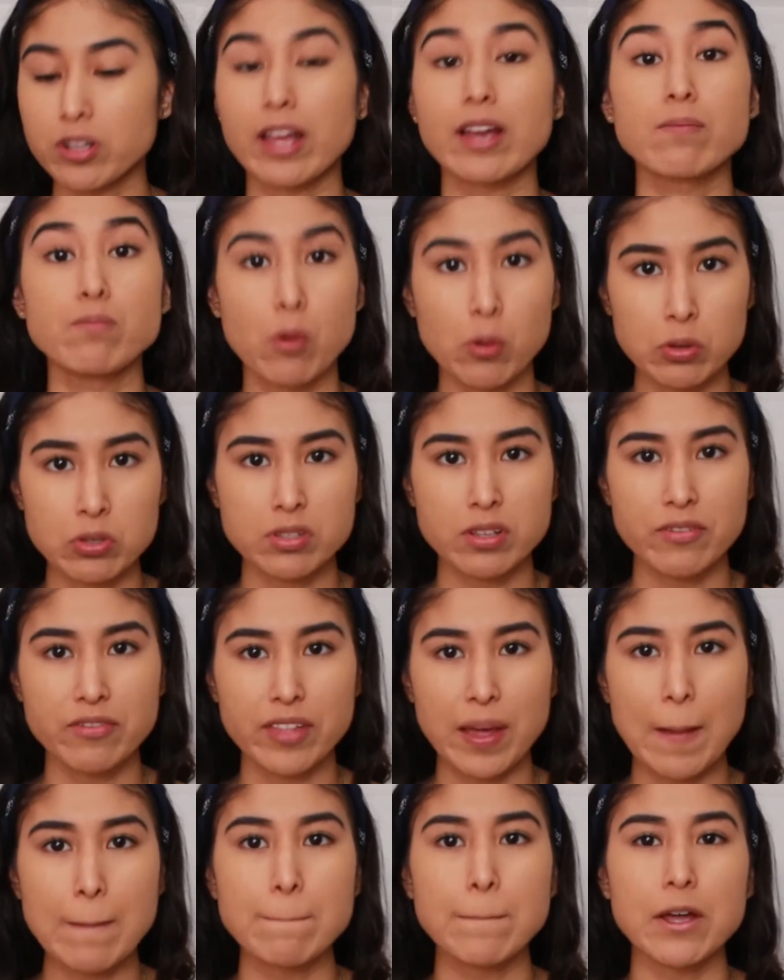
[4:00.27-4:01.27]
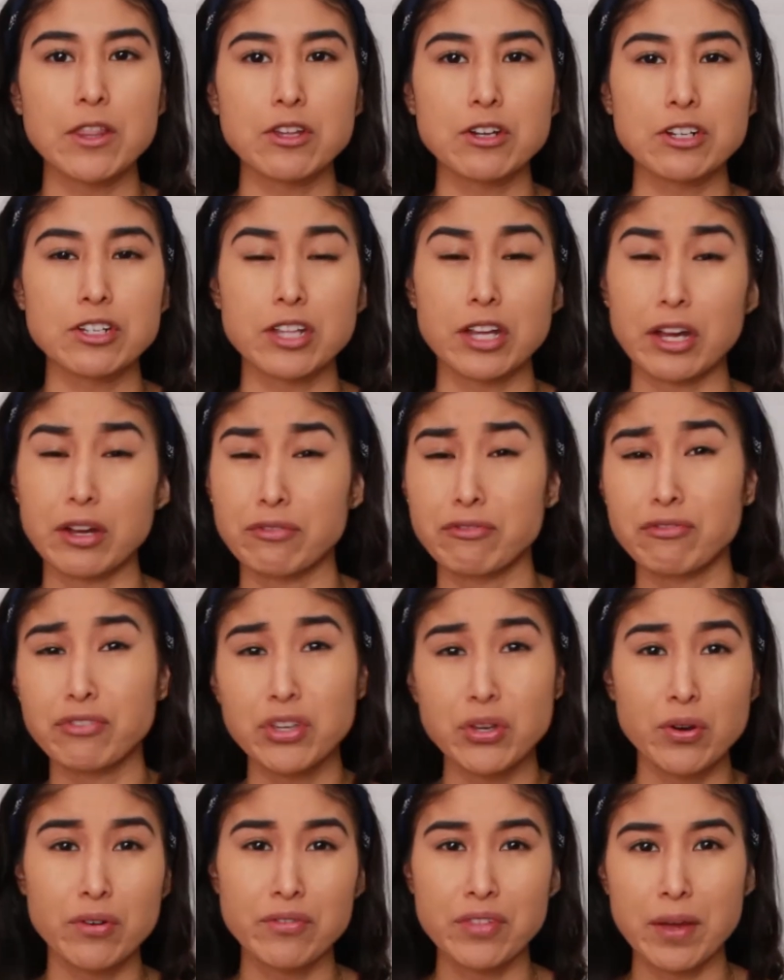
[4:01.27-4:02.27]
like most of them, but there's like a
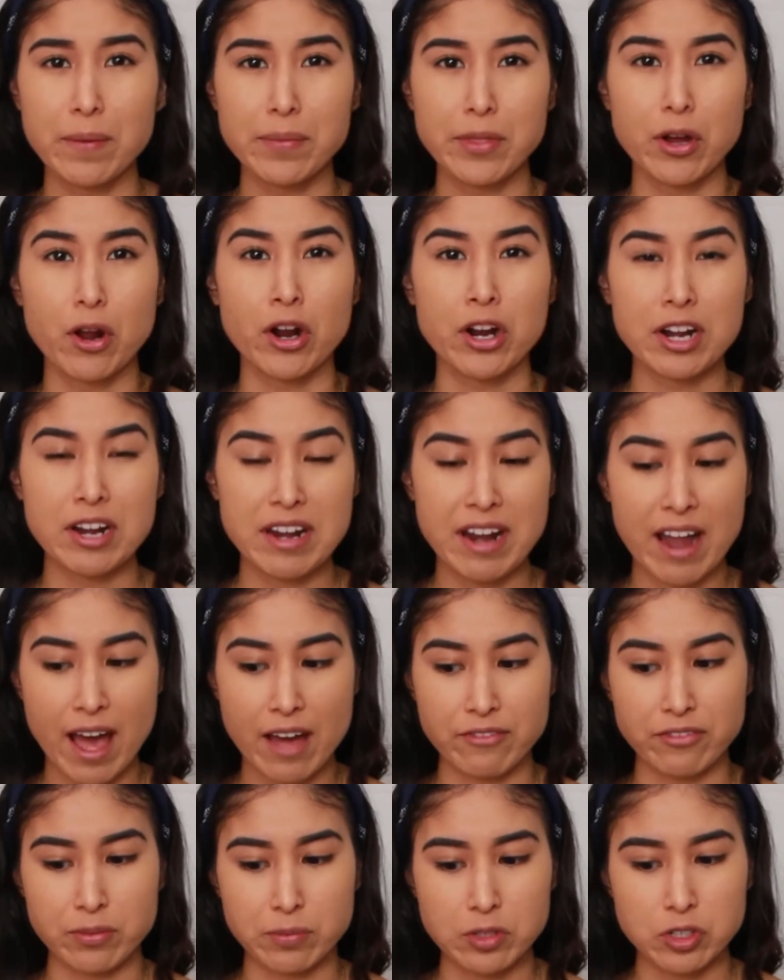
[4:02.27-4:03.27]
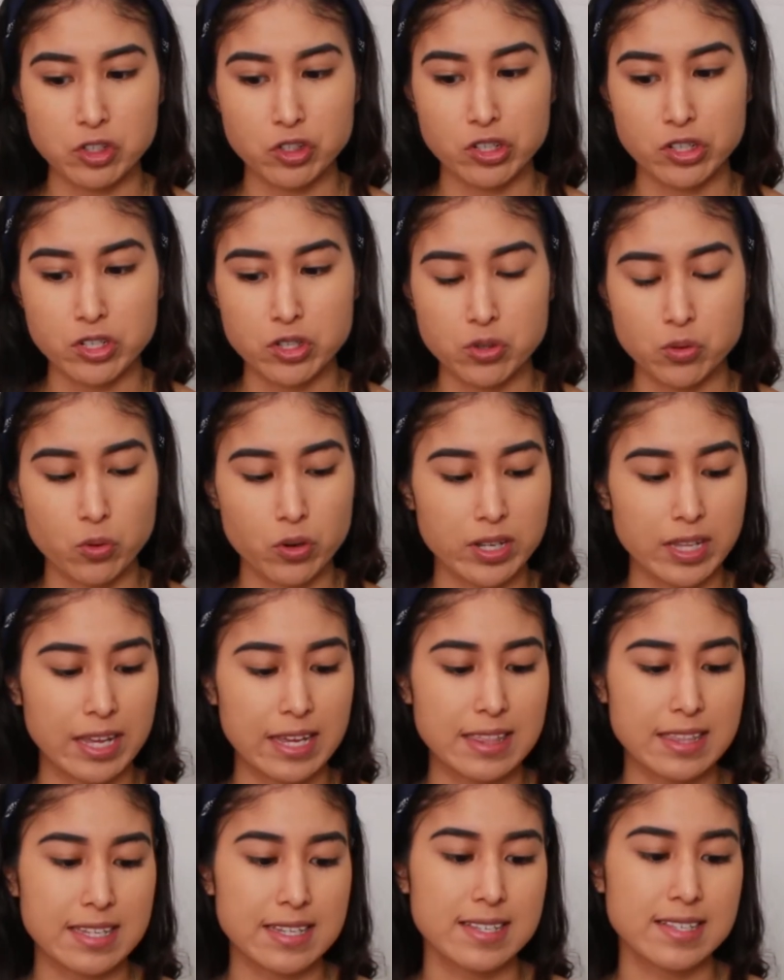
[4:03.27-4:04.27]
few of them that are not from the drugstore,
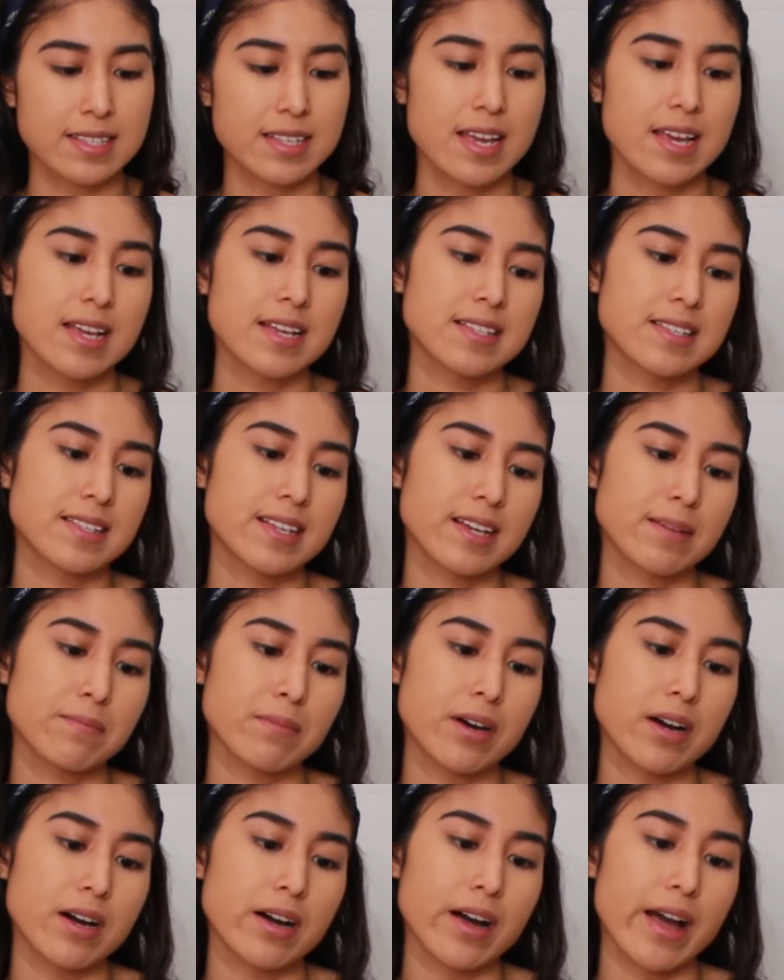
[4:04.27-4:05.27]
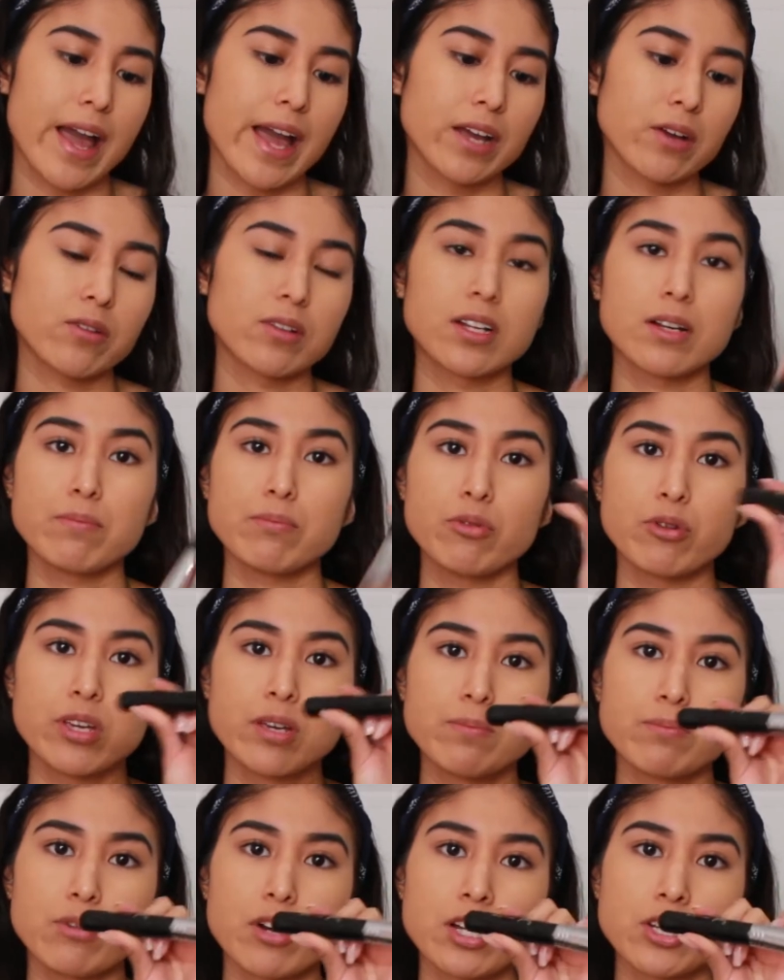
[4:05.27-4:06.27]
like this Sigma Angled
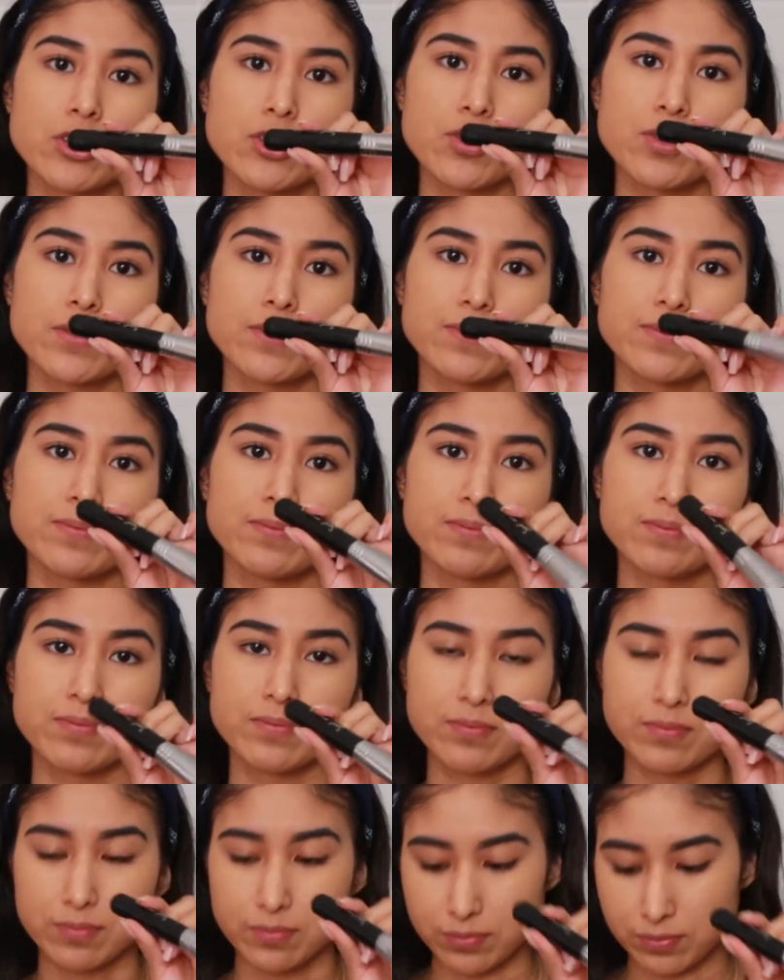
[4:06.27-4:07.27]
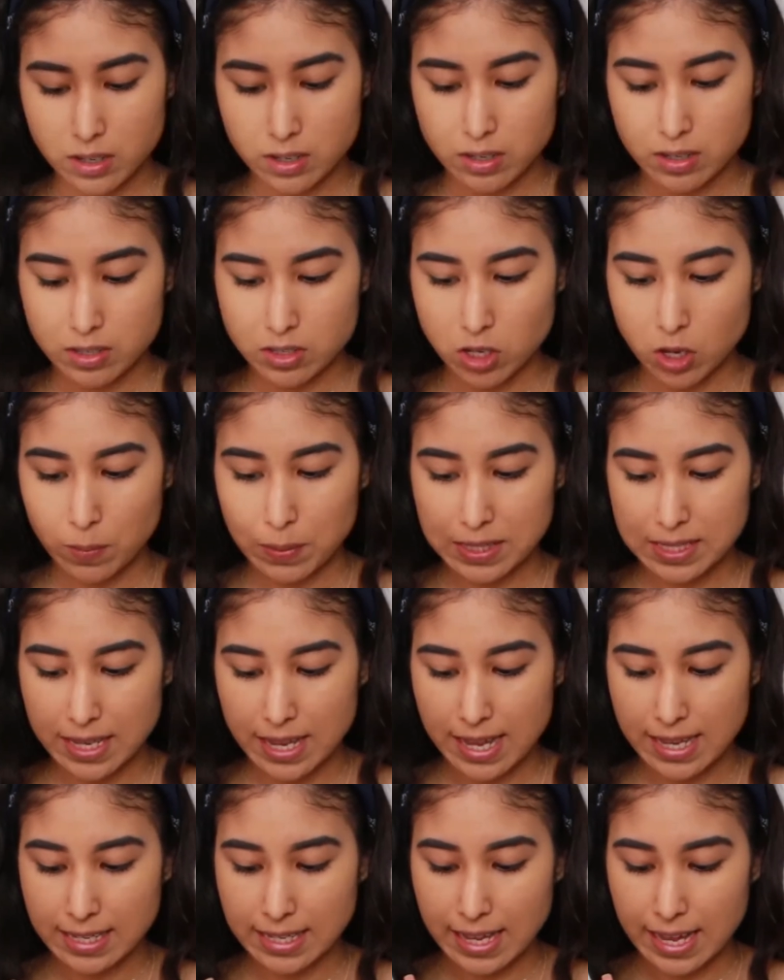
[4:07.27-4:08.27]
Kabuki brush. So I'll be
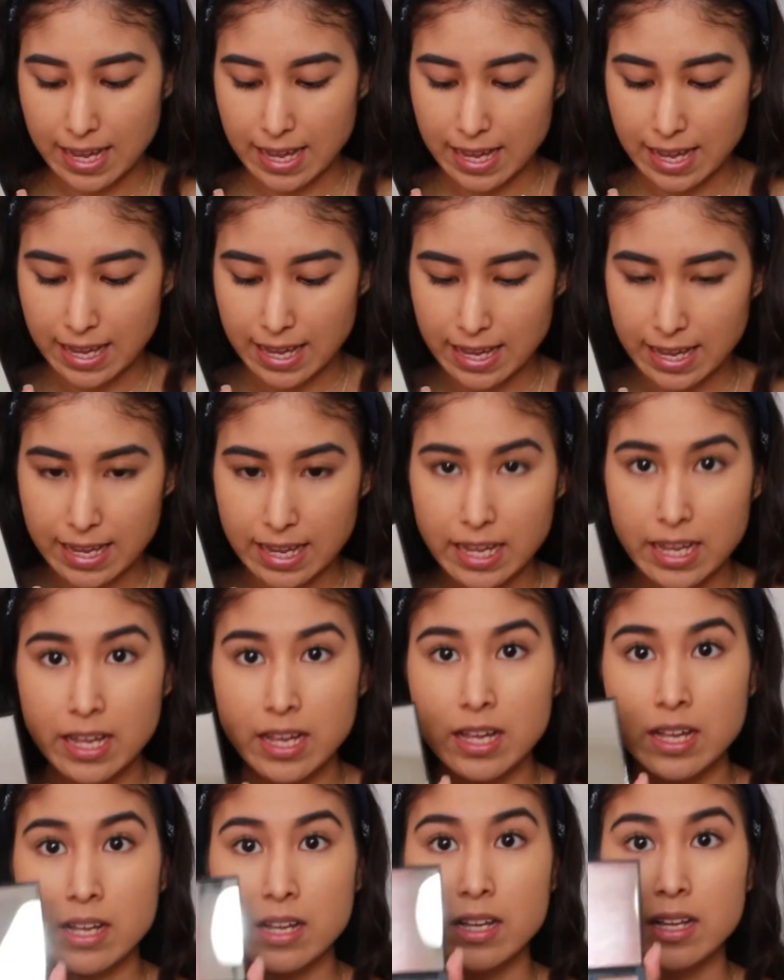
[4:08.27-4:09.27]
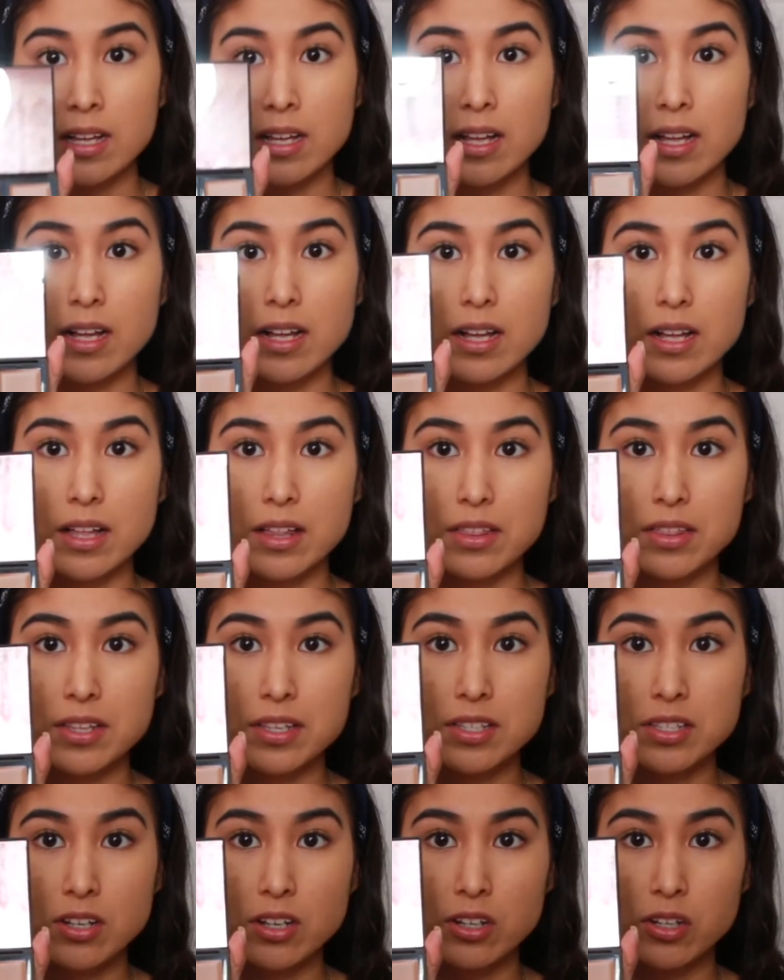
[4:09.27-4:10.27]
taking
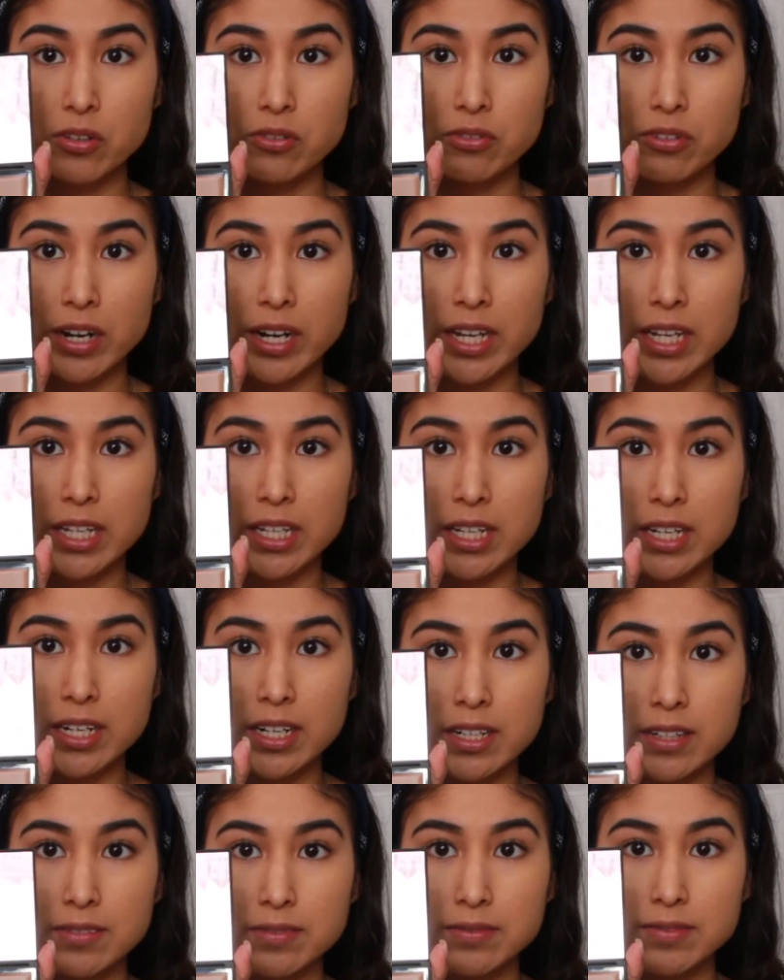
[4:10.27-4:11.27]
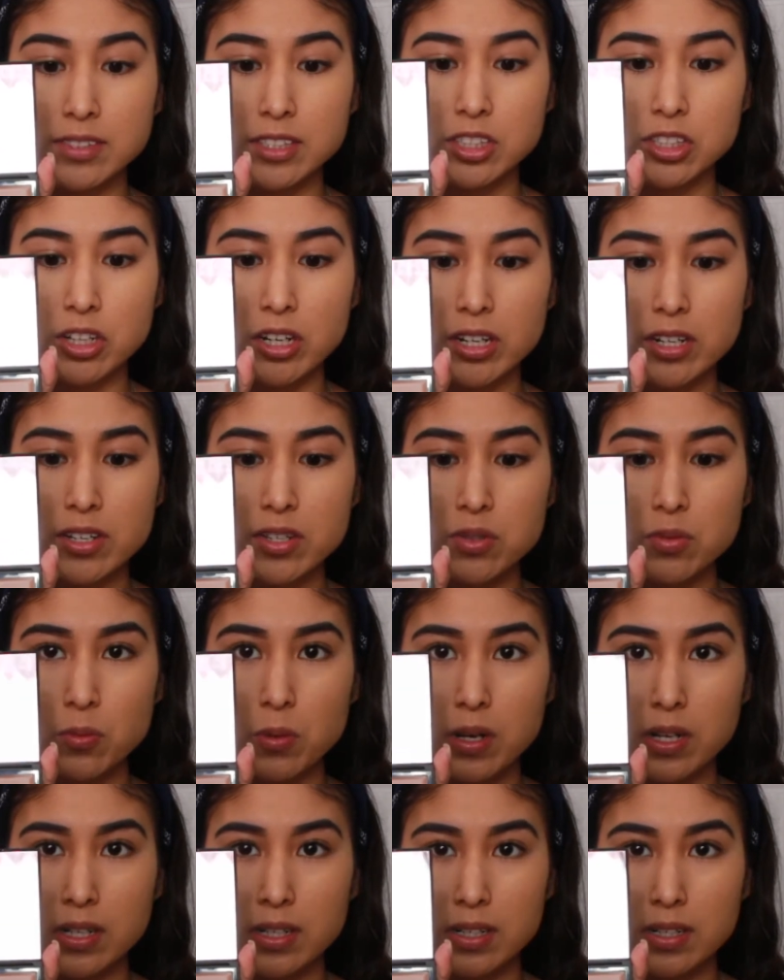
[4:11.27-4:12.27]
this color right here, the darkest
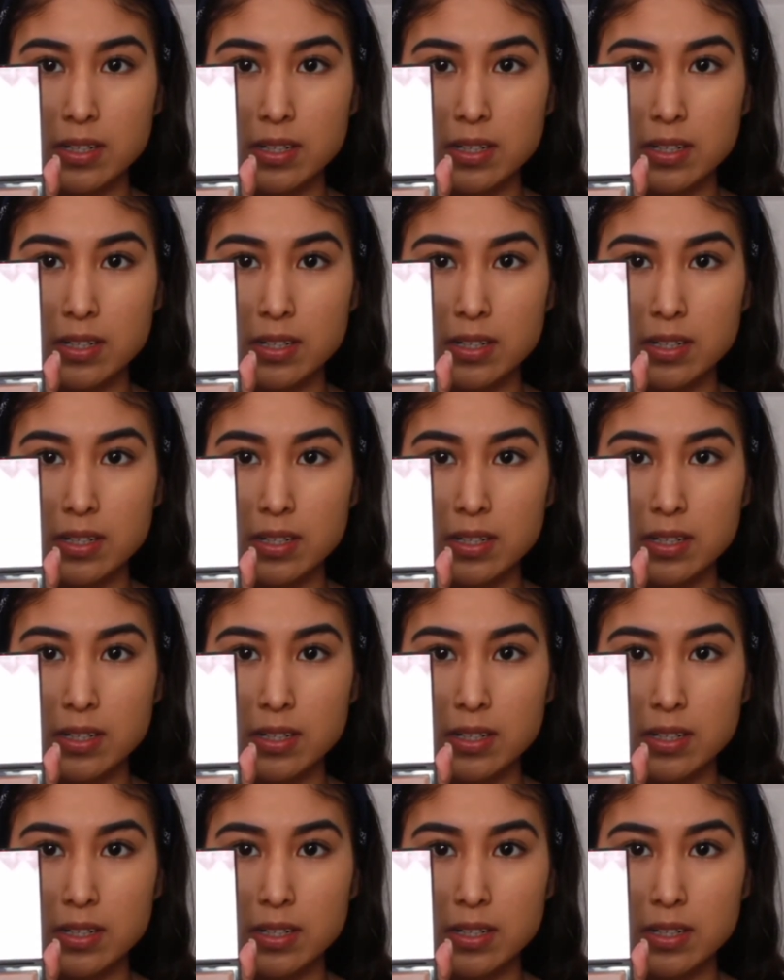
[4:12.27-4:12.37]
one.